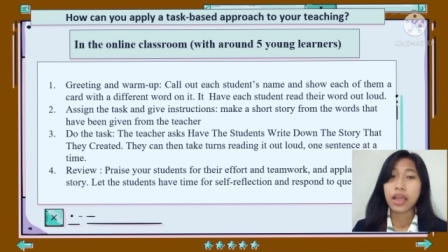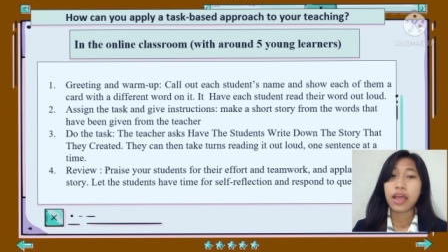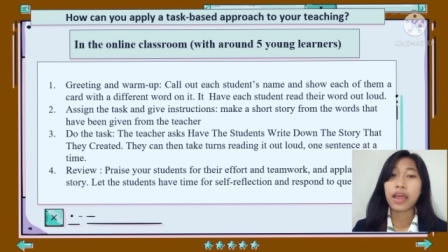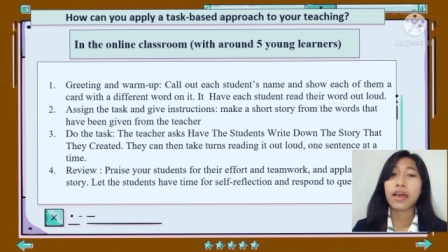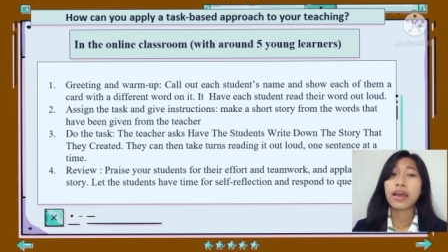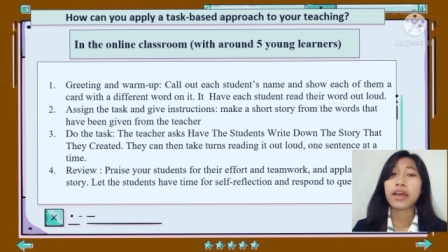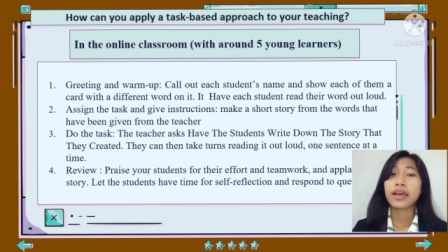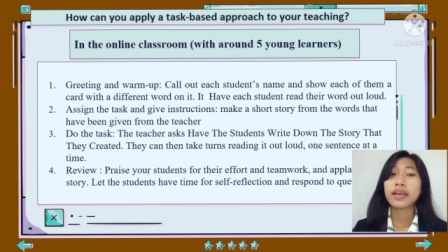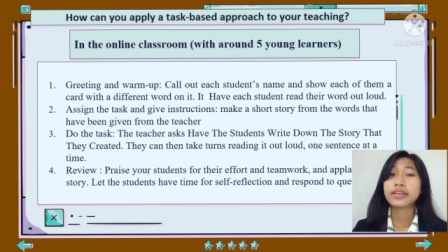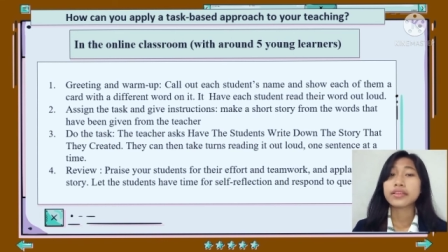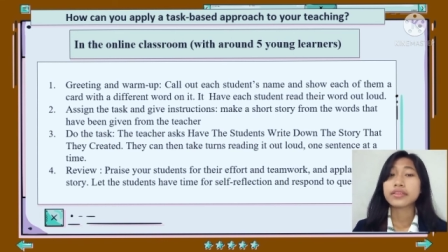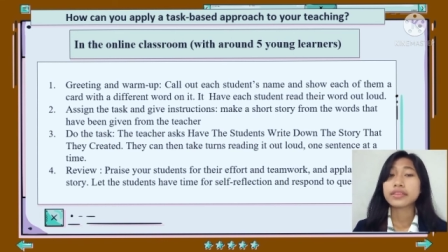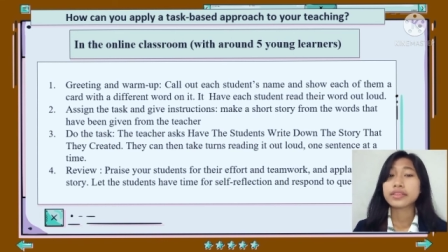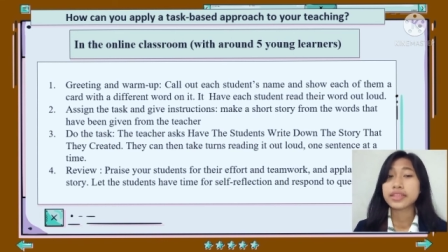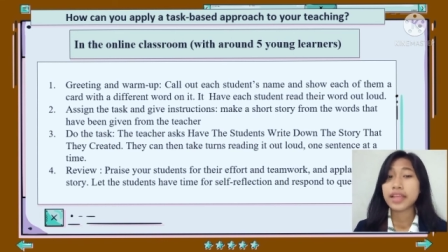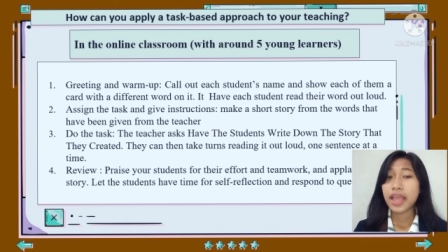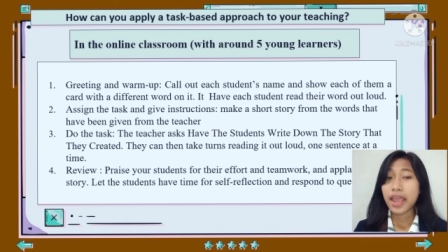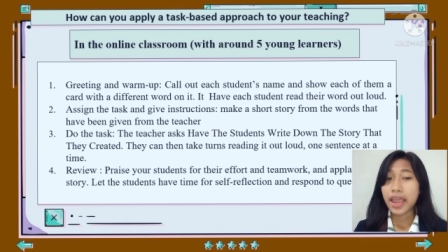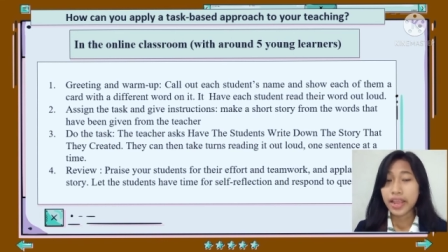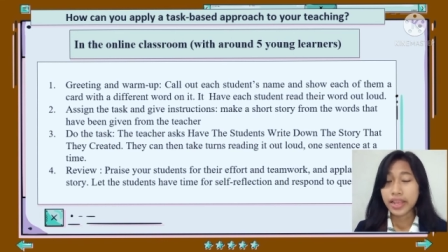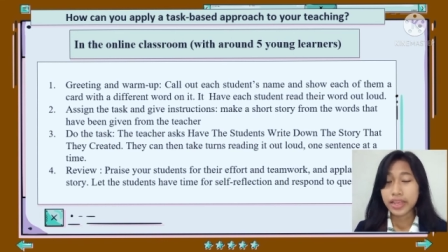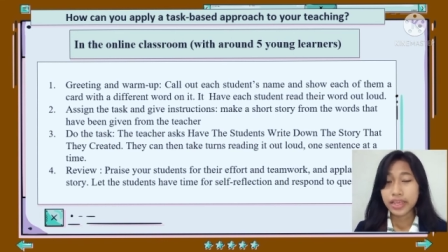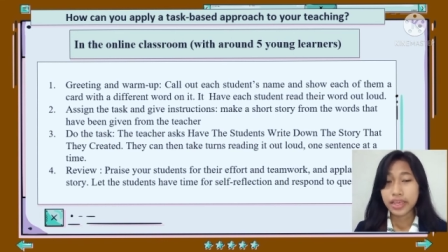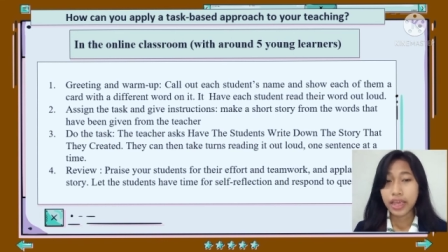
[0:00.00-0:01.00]
and
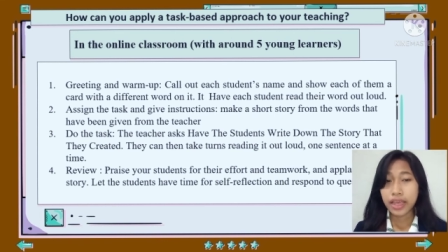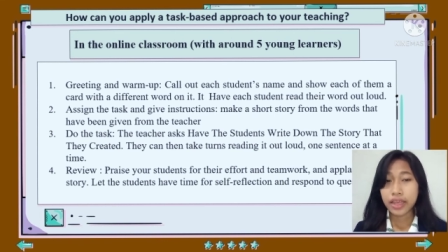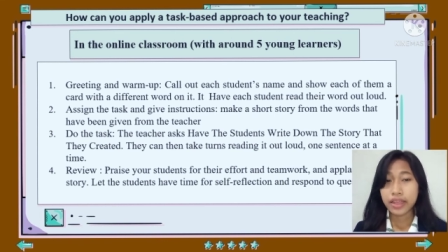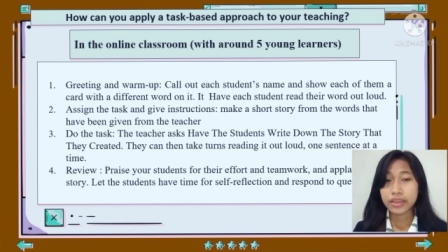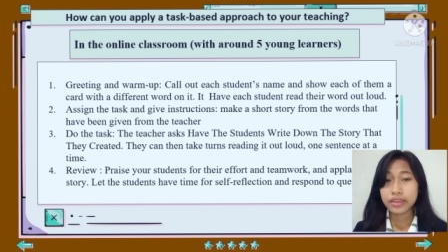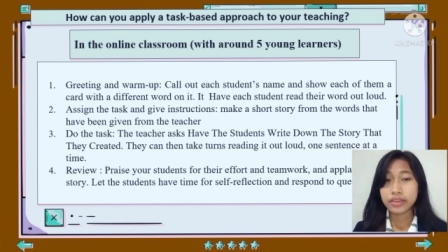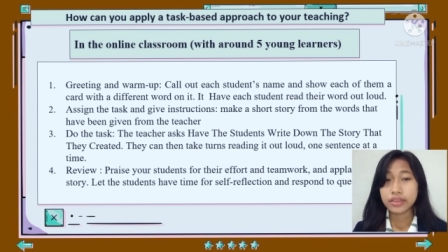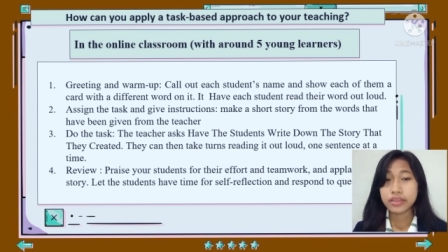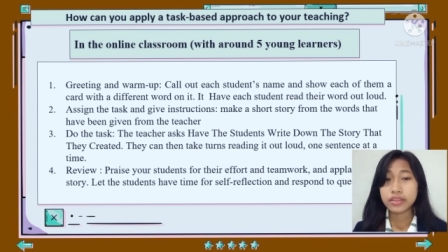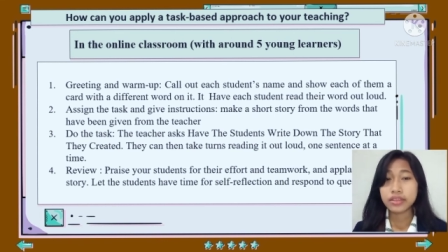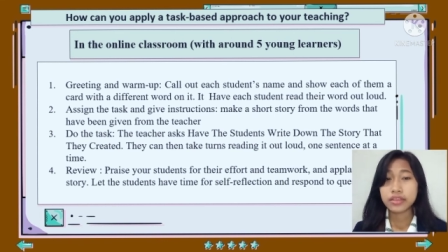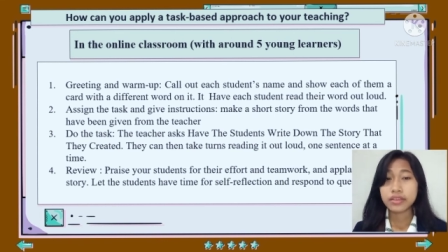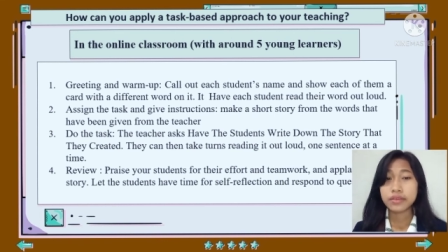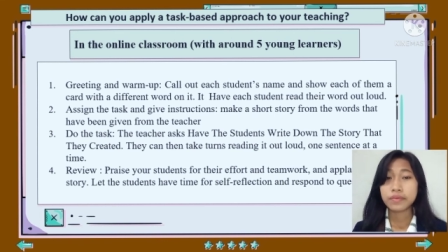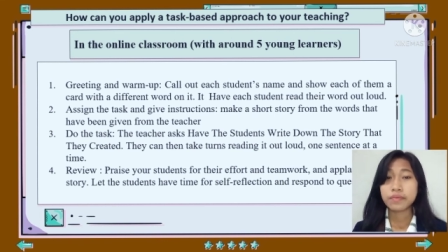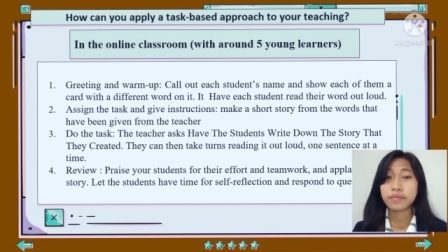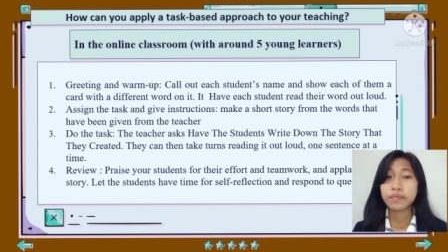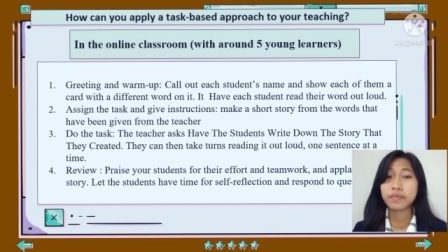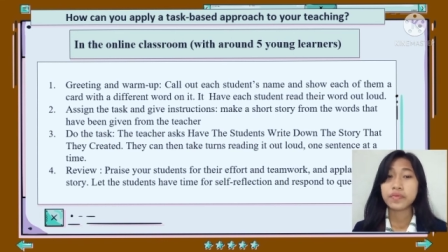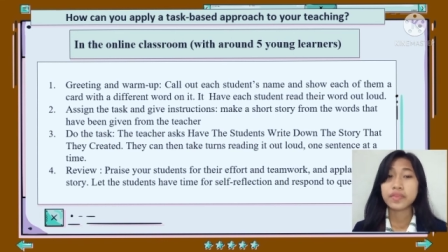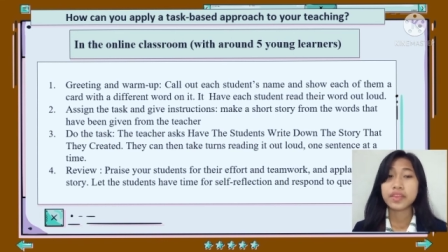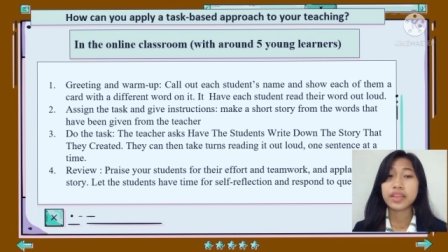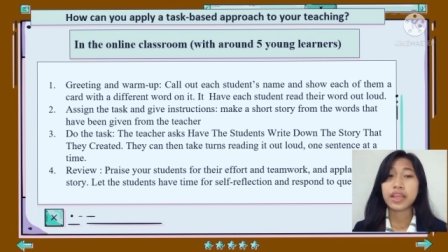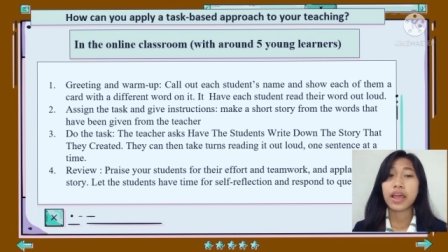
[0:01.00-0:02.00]
they can
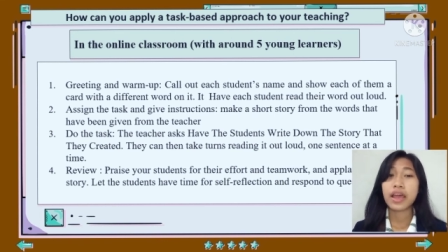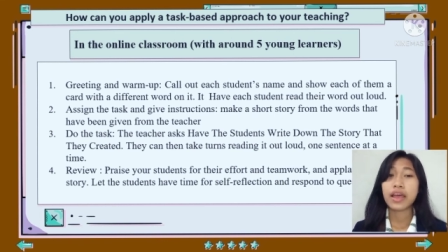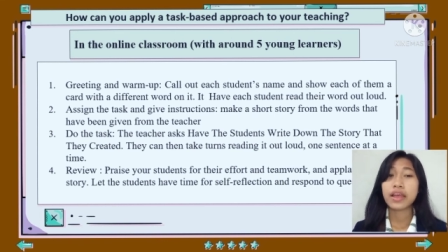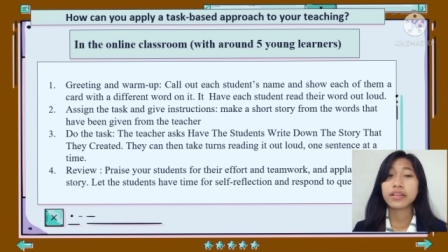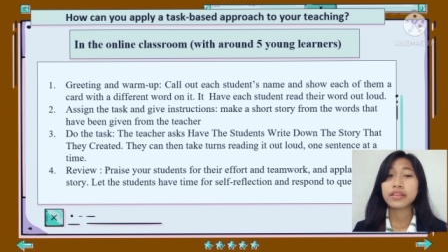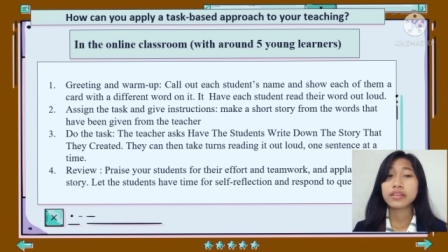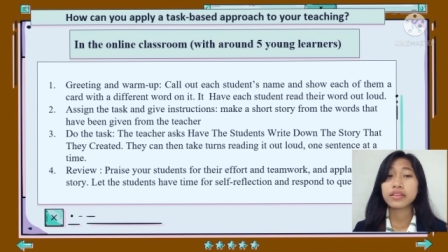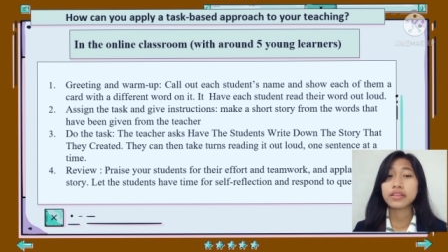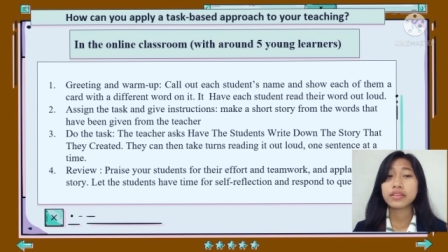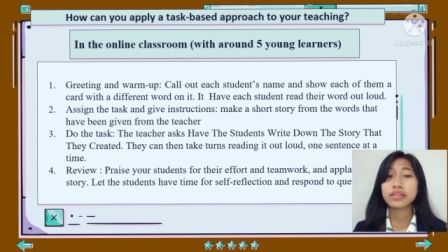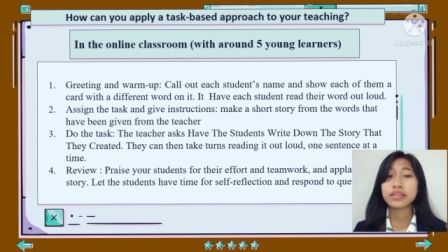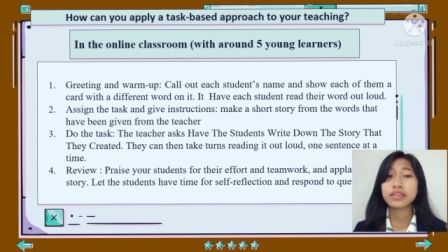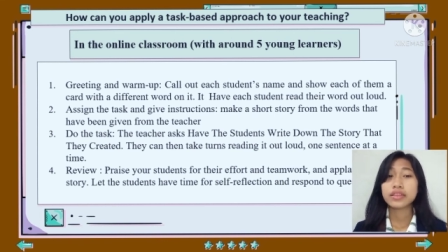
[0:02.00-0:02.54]
then